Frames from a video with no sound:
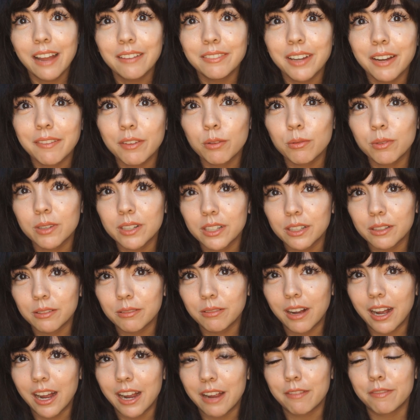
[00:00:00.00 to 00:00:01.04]
Have you ever wondered
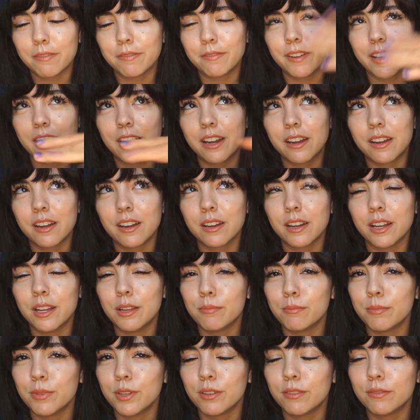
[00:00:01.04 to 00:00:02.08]
why fair
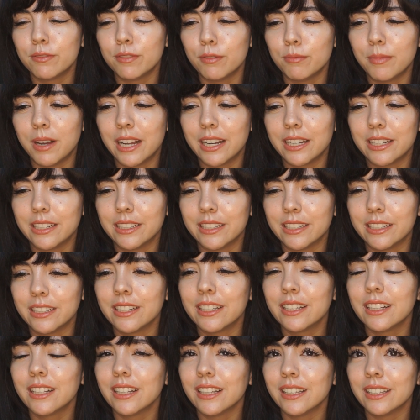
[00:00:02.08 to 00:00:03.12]
and beautiful-minded
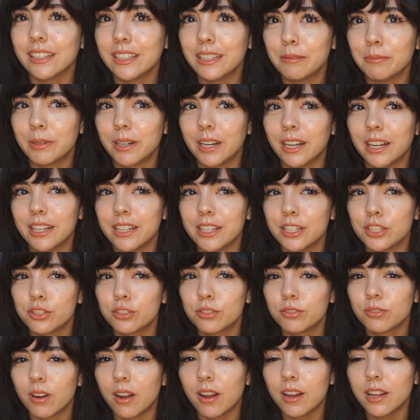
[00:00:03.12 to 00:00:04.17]
Libra is
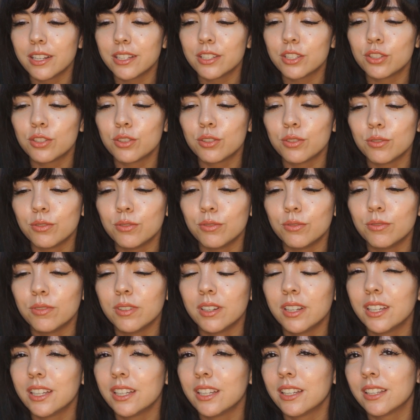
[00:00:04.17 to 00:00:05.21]
drawn to
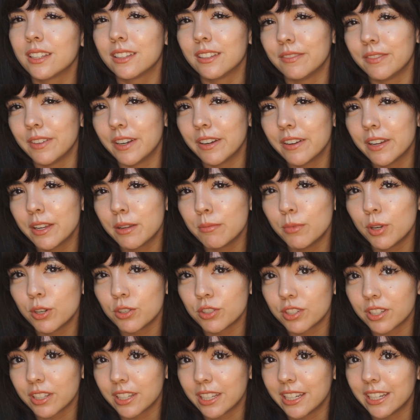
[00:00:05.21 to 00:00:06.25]
the very
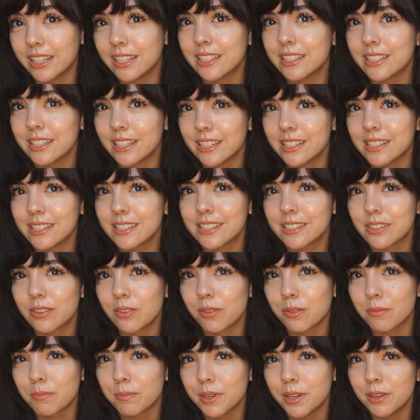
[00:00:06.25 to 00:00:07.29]
emotionally intense
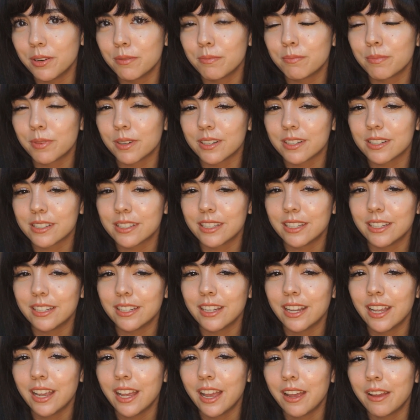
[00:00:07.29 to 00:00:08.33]
Scorpio
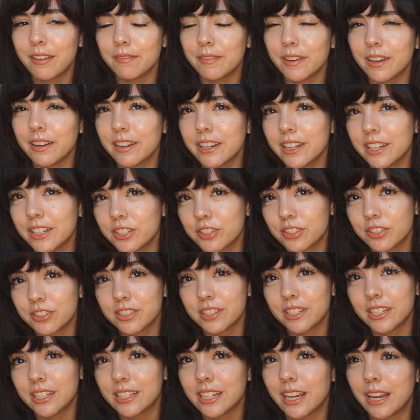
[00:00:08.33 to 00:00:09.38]
person? Very
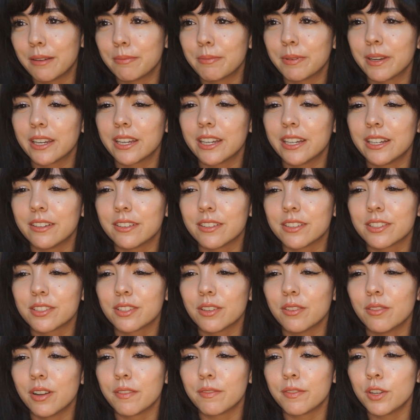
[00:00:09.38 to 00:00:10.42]
interesting topic here.
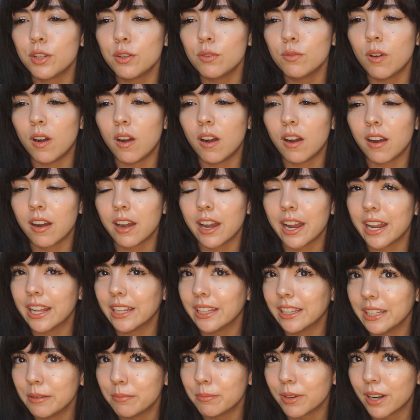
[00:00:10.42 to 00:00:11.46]
So if you are a
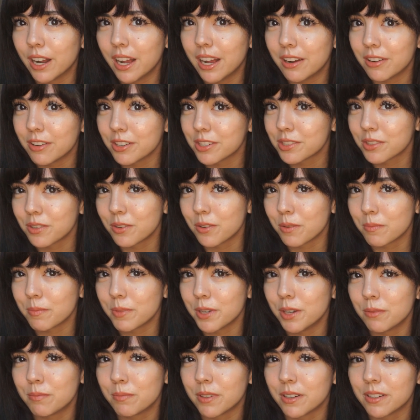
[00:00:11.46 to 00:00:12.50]
Libra or
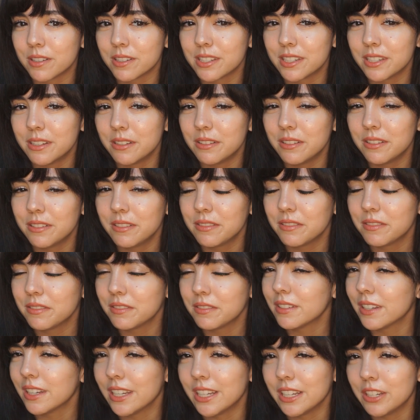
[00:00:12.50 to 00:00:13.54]
Scorpio person,
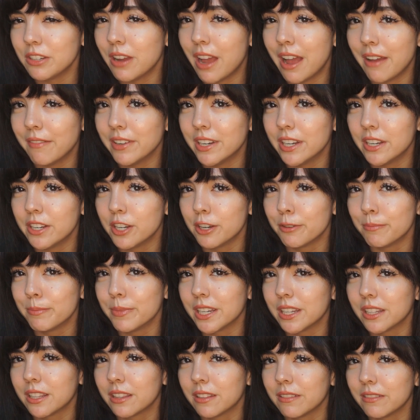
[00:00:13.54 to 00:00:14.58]
you have it in your
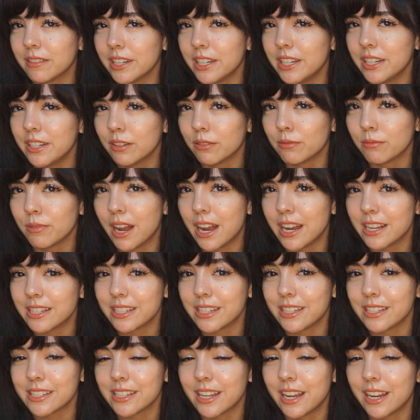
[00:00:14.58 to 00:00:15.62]
big three, your
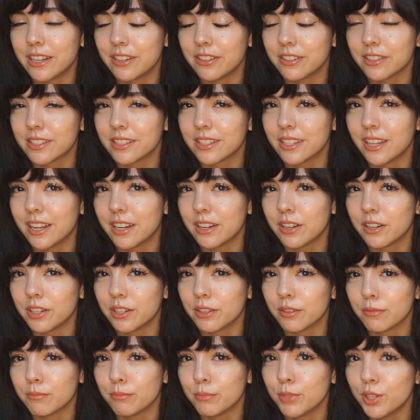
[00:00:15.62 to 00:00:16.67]
rising sign, your sun or
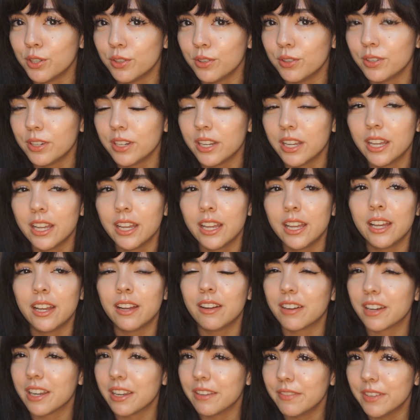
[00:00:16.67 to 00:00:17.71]
your moon,
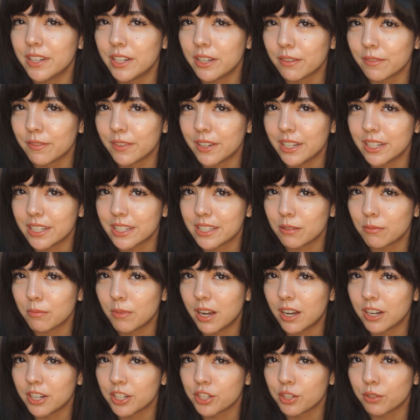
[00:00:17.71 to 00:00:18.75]
even your Venus or
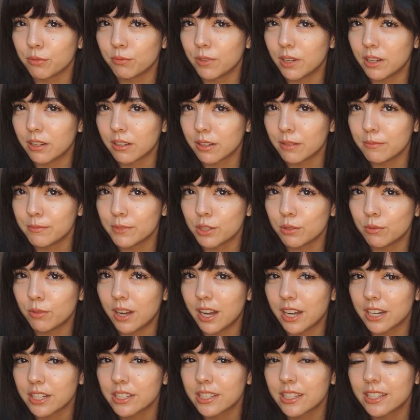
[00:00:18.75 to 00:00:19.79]
Mars, you're welcome to
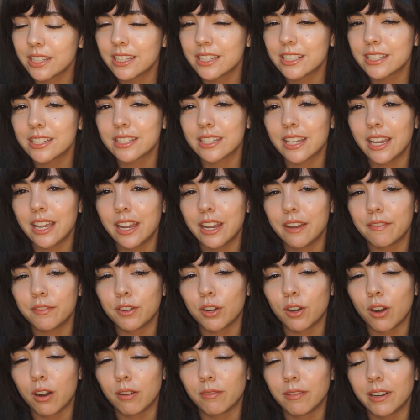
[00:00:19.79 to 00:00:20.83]
watch this. If
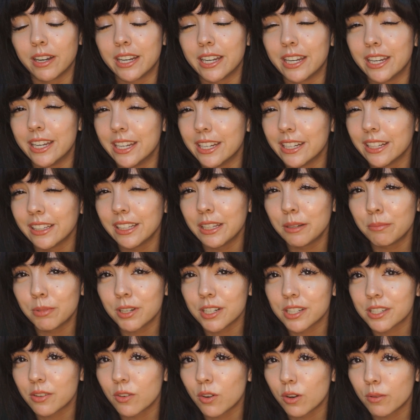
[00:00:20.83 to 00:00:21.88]
you're already in a
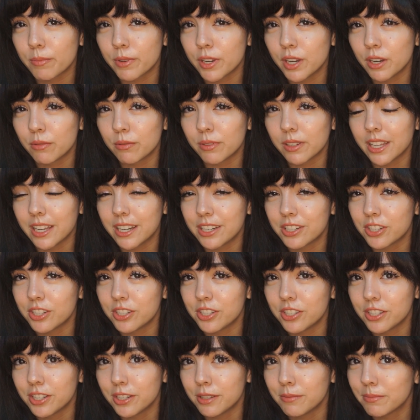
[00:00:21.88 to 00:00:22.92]
Libra-Scorpio
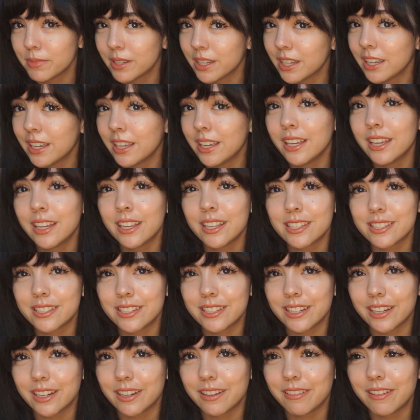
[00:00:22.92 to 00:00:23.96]
relationship,
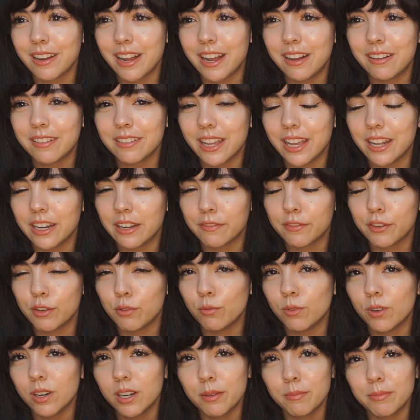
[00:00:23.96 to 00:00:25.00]
stick around. And if
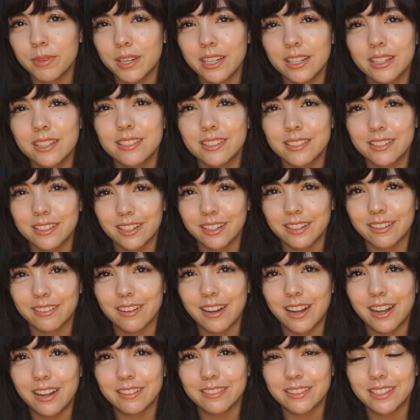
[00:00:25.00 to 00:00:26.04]
you want to be, stick
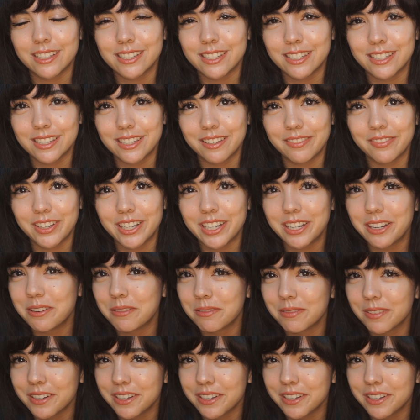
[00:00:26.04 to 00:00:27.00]
around. This is the video for